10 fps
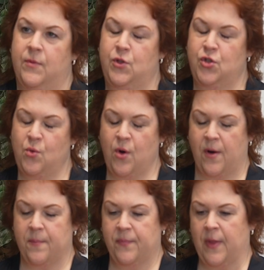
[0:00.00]

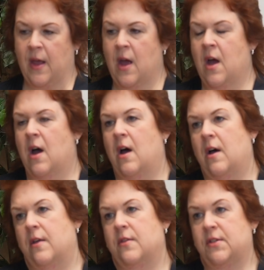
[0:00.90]
Sure.
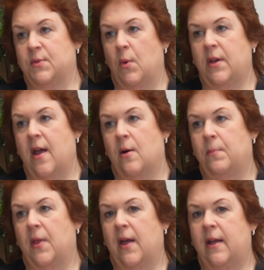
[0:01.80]
The SWAN
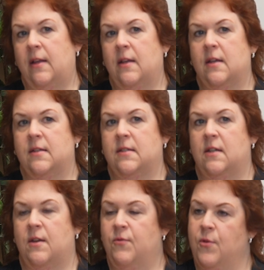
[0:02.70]
Helpline is
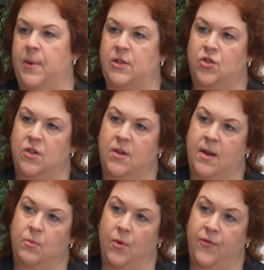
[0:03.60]
an information
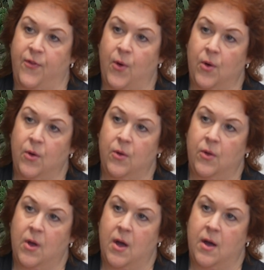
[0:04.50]
and
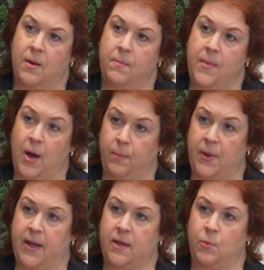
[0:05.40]
referral
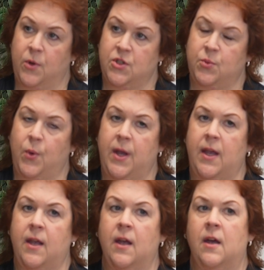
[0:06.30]
helpline in which
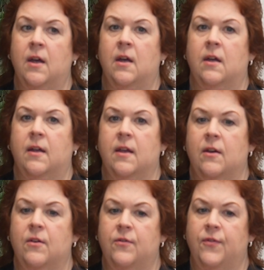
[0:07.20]
we
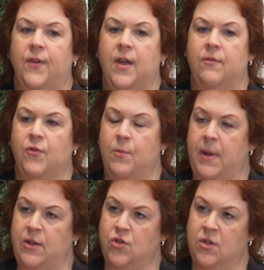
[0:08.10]
give
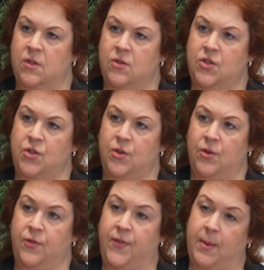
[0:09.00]
information
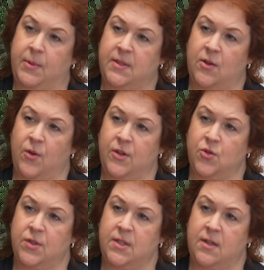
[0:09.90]
to families that are
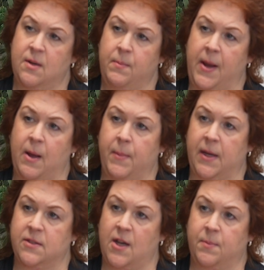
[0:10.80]
interested in
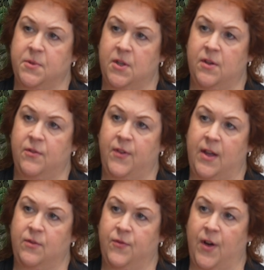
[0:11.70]
becoming adoptive
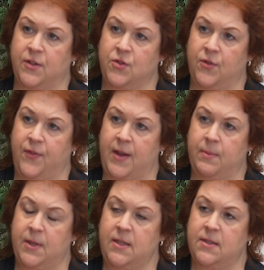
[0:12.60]
and foster
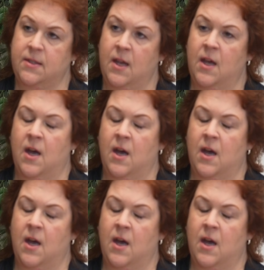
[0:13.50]
families.